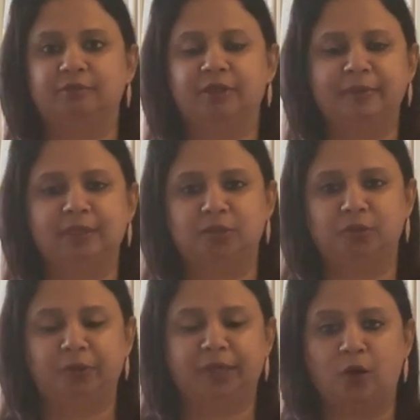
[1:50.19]
remedies you're
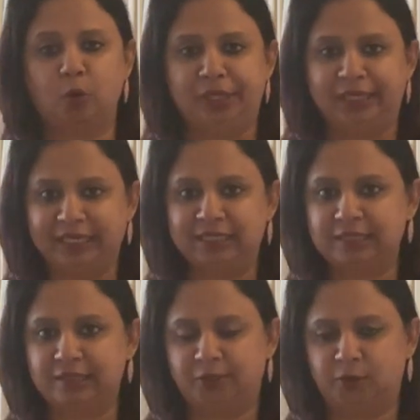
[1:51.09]
doing, how
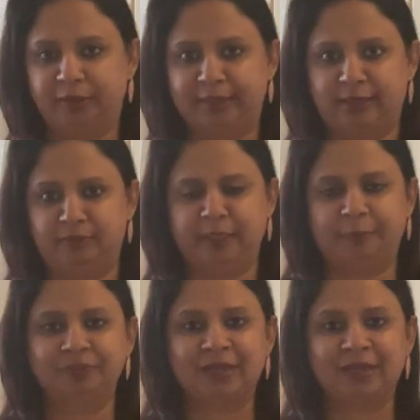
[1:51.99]
intensely you're doing the remedy.